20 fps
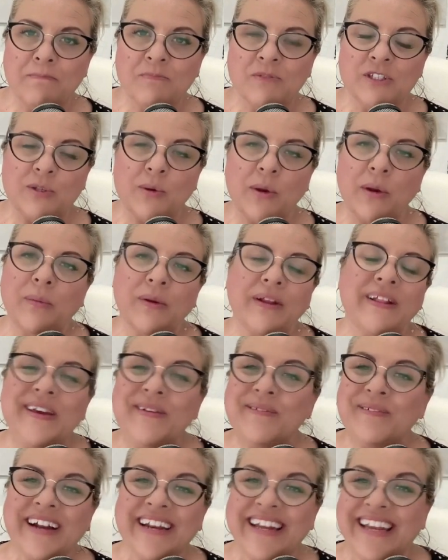So I really
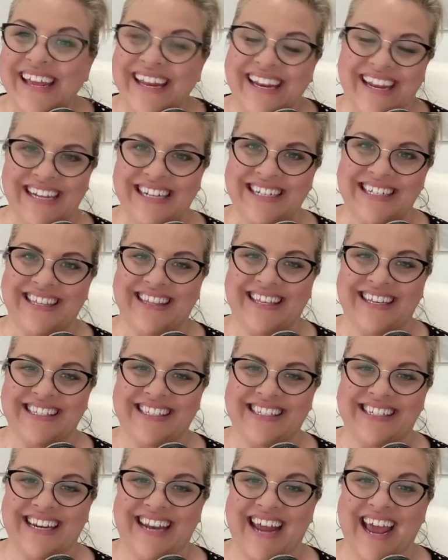want to get into
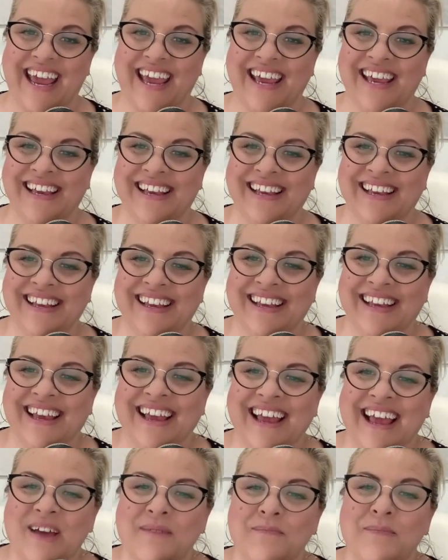this today
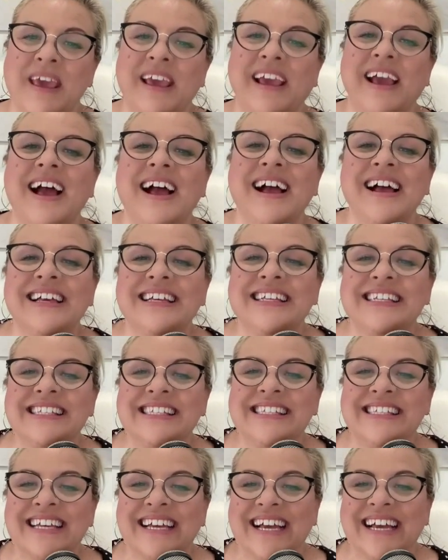
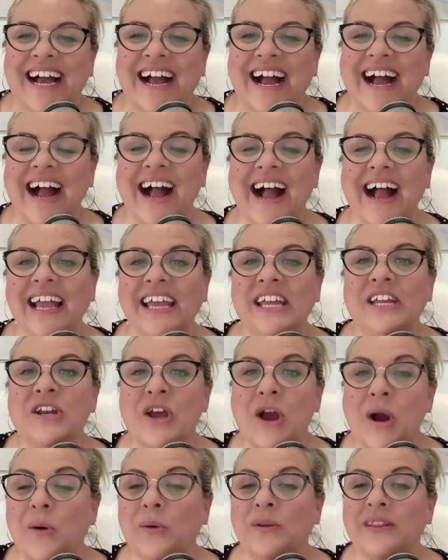because I
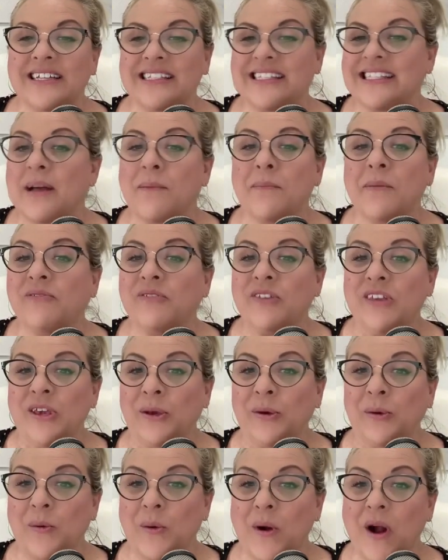know that some of
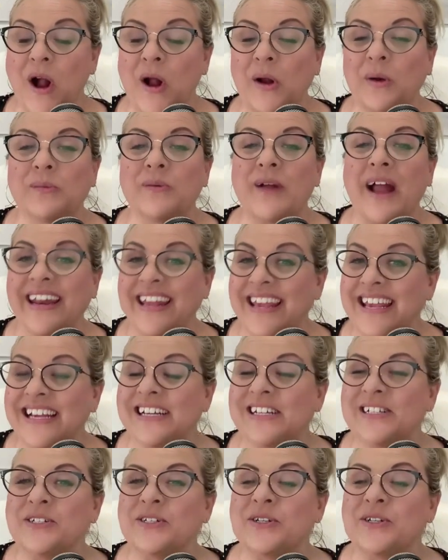you are
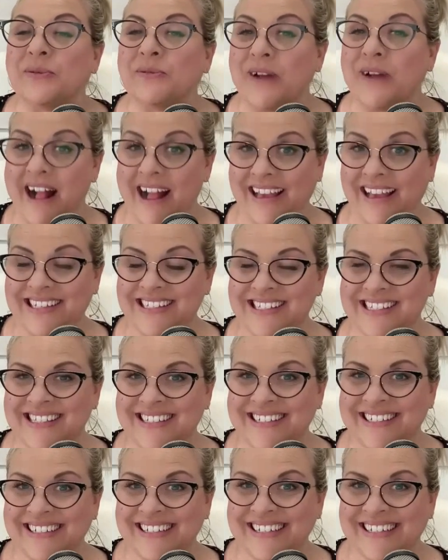ready to rise.
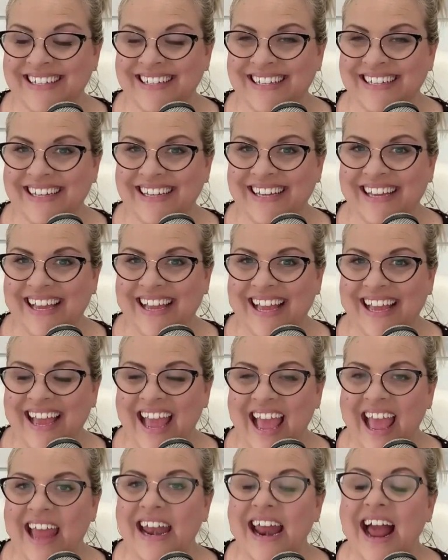
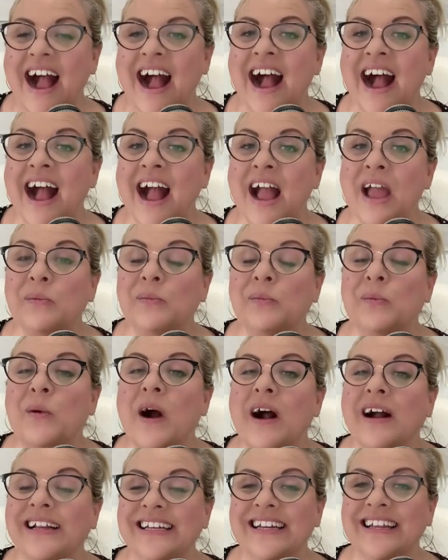And I
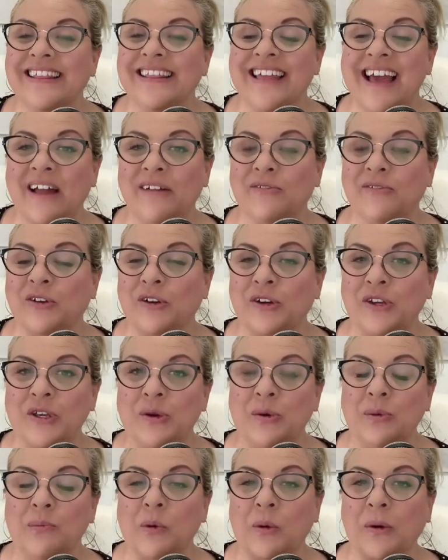want that for
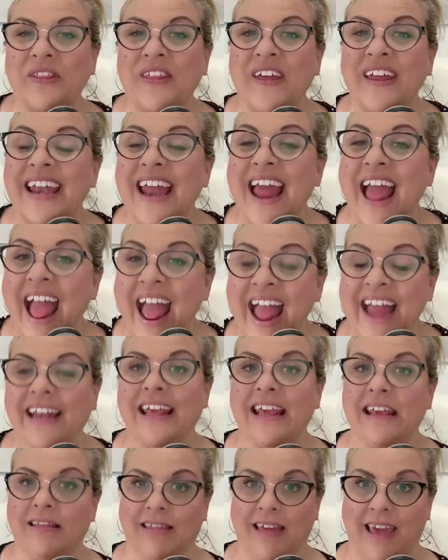you more than
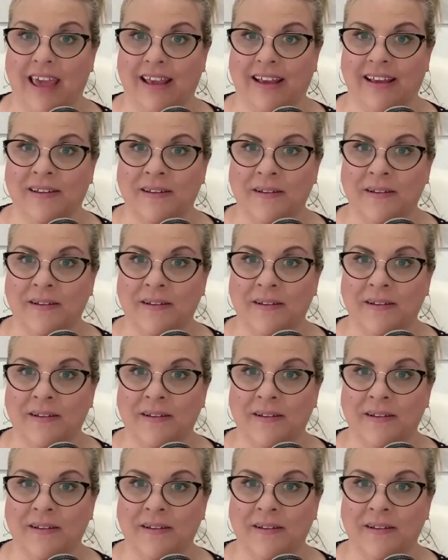anything.